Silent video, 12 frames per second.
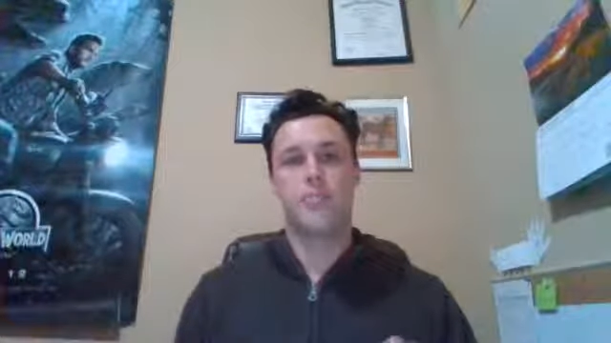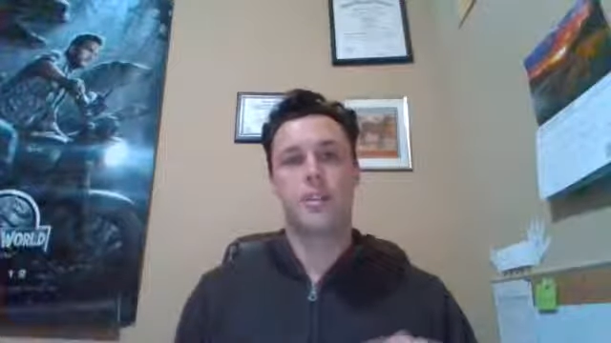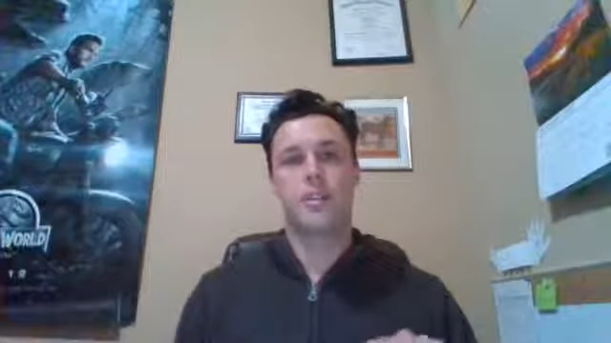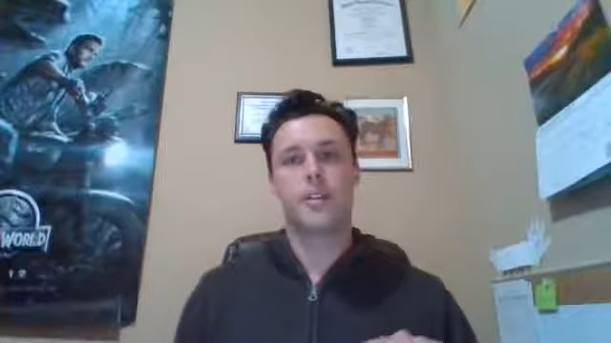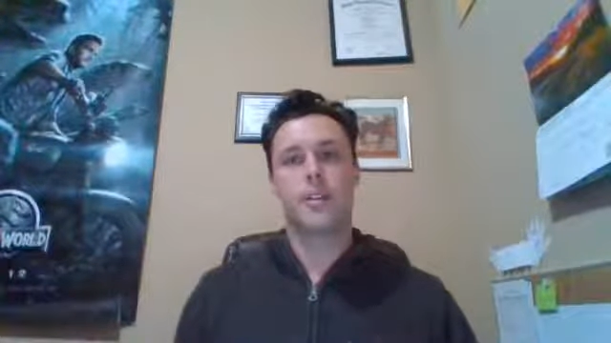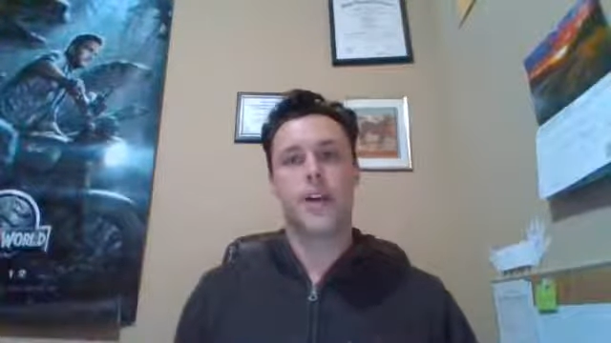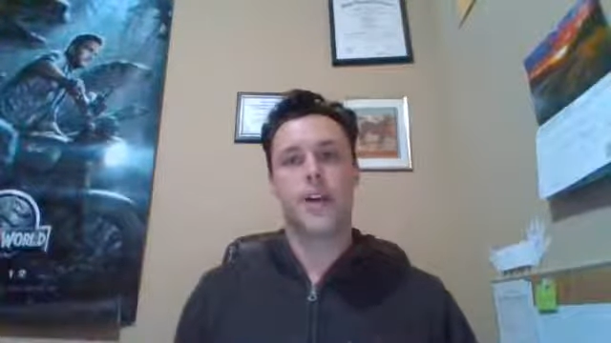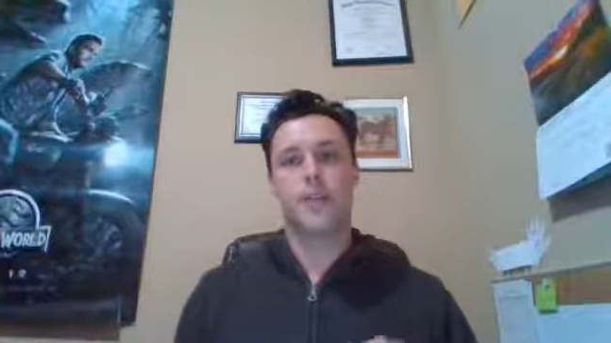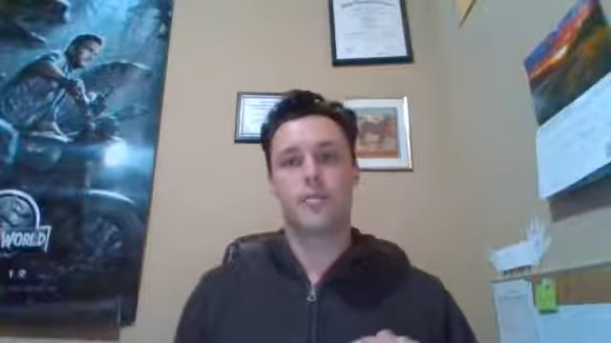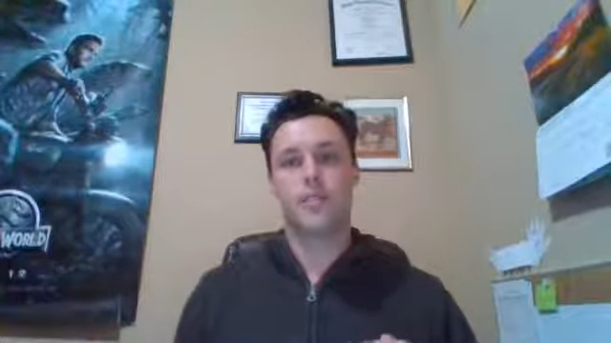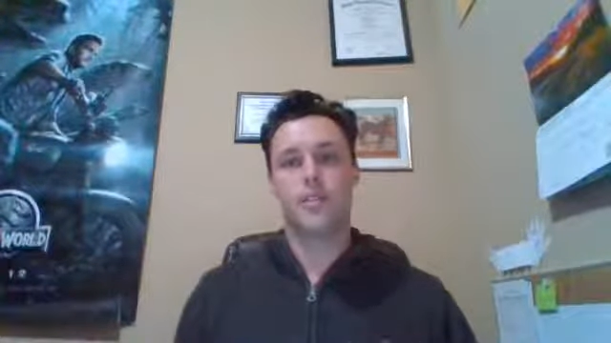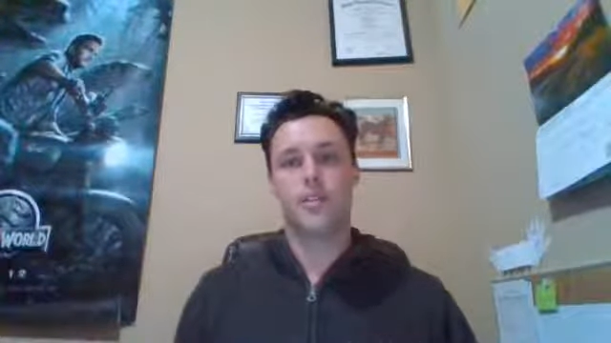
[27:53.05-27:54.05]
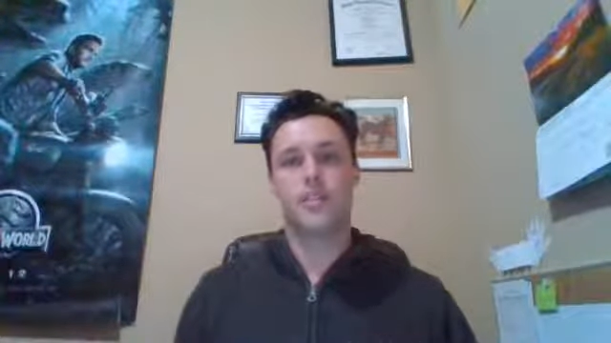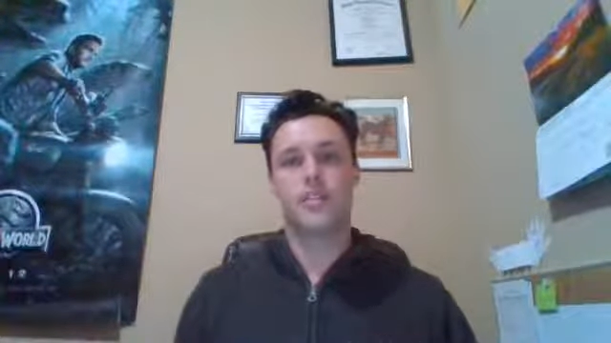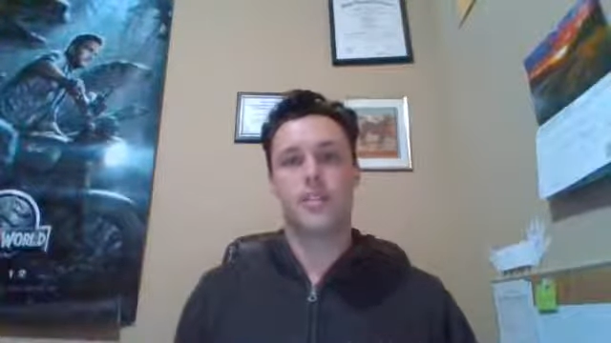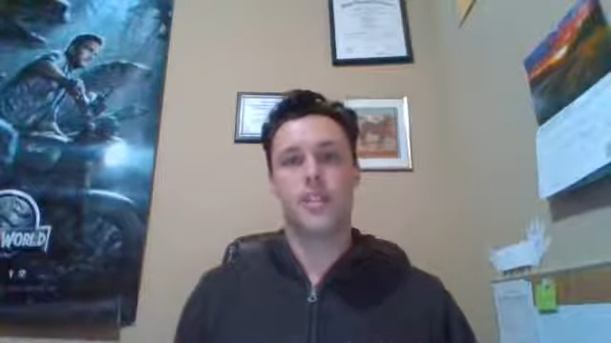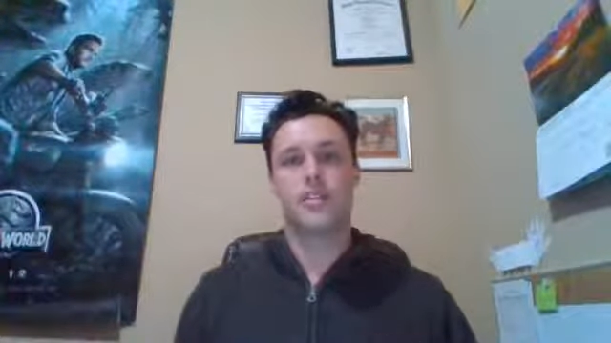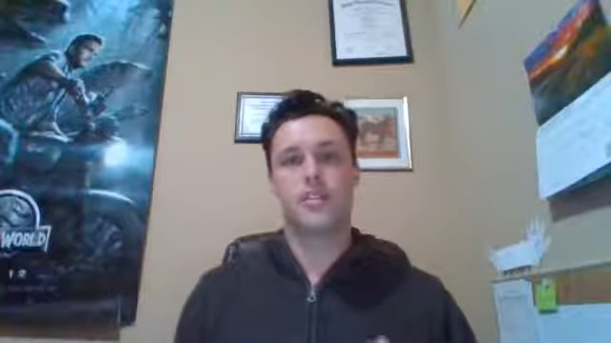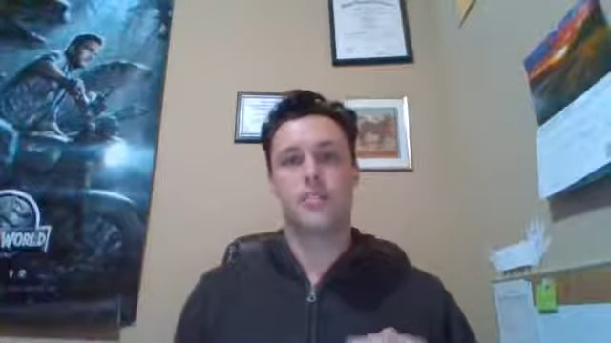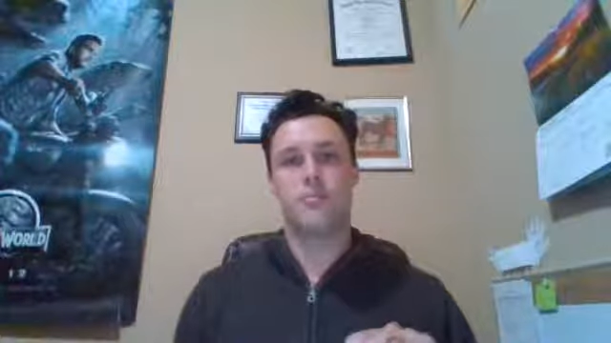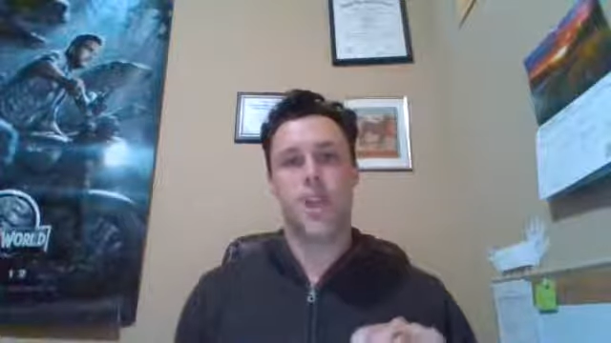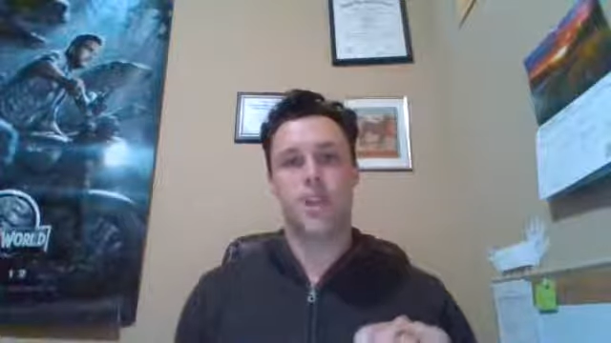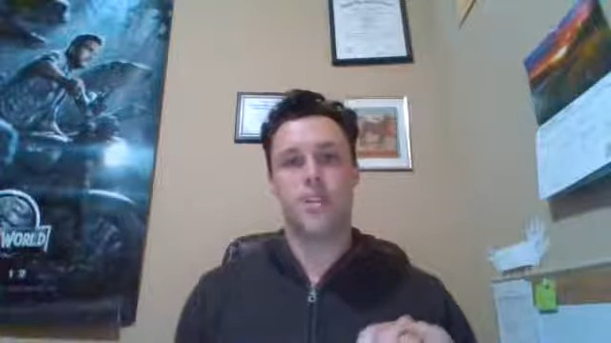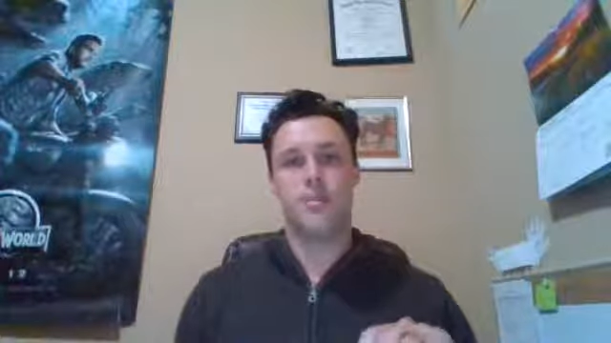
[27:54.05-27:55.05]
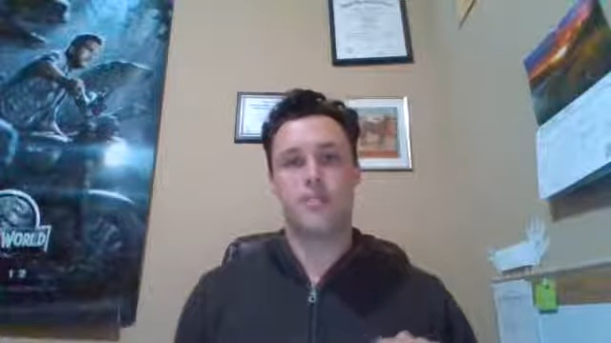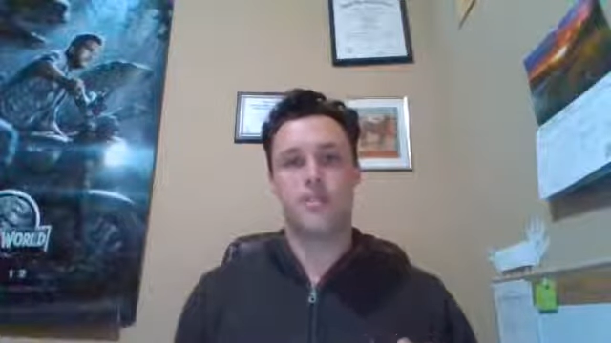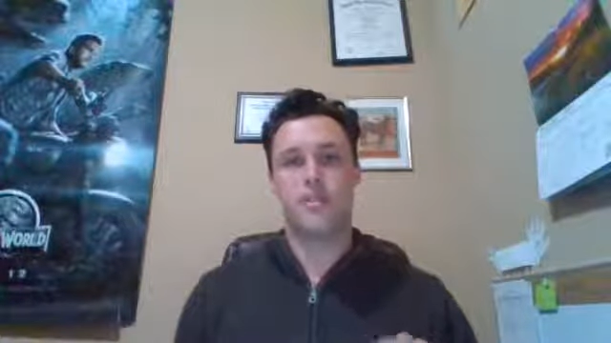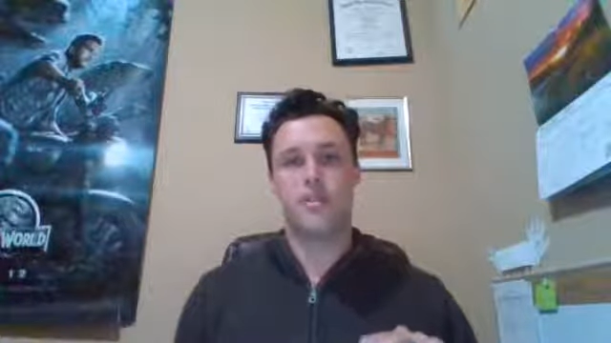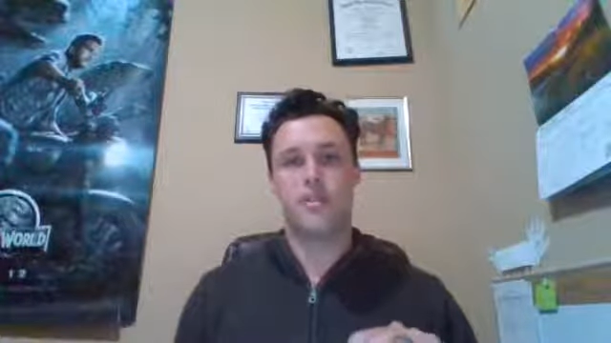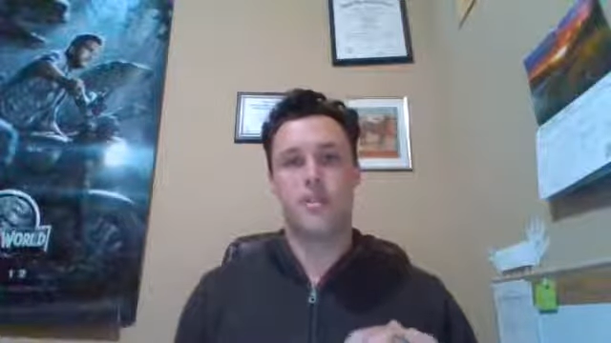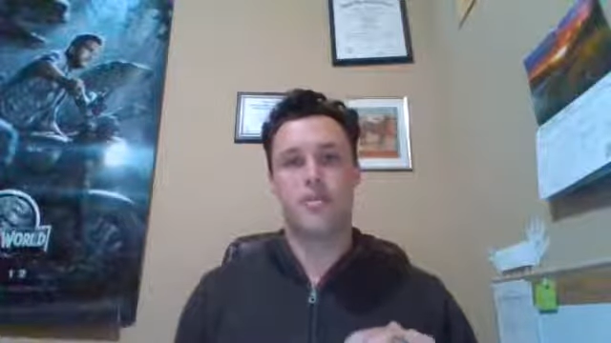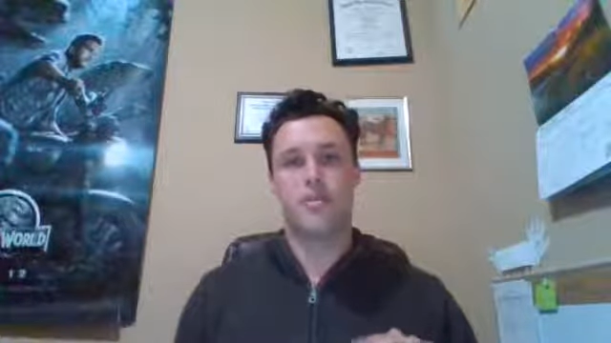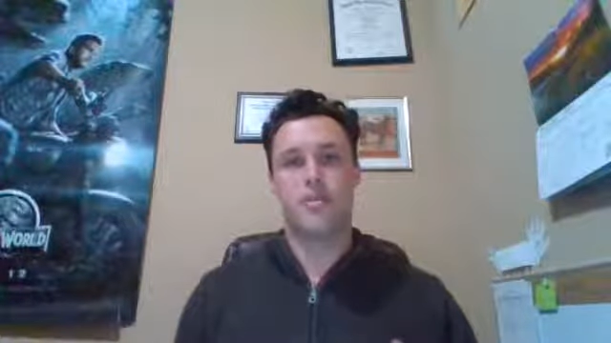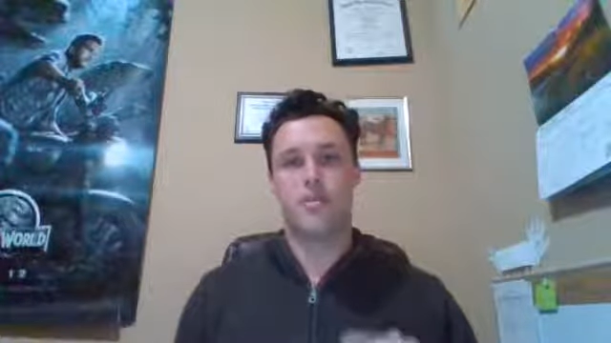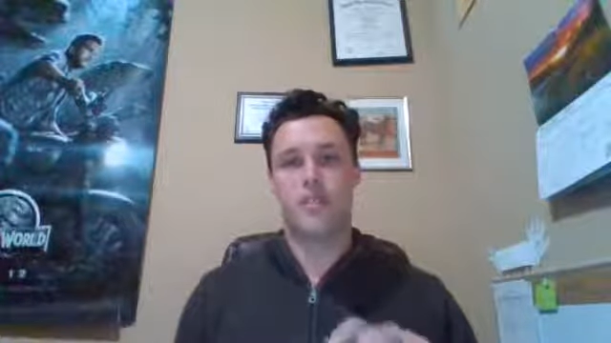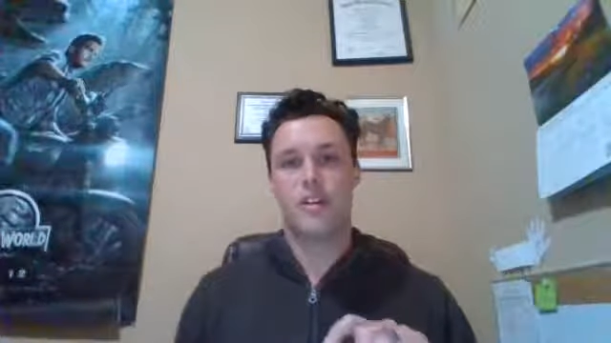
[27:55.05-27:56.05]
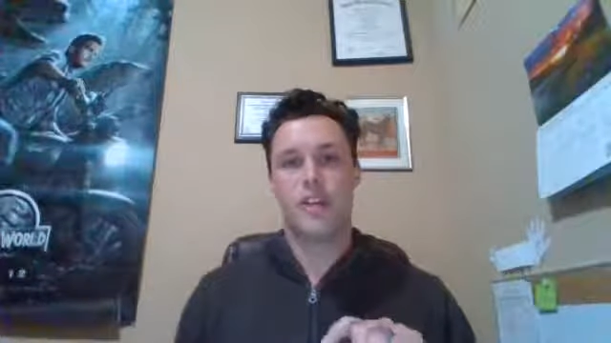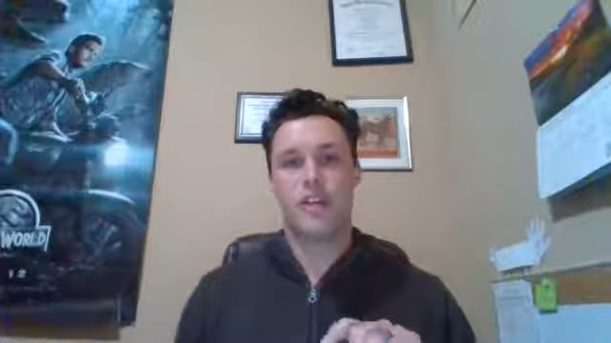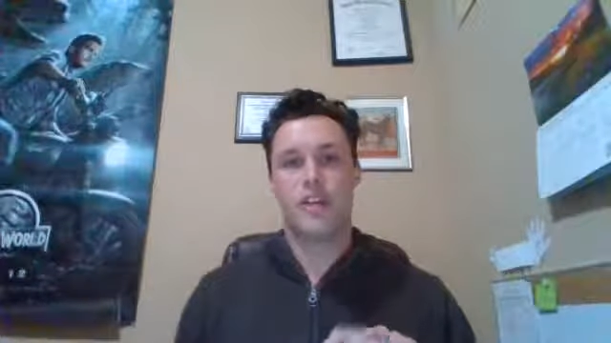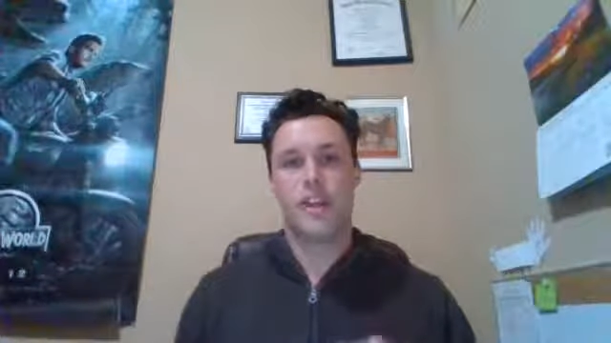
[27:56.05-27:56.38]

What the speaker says: but God will use this to make you more and more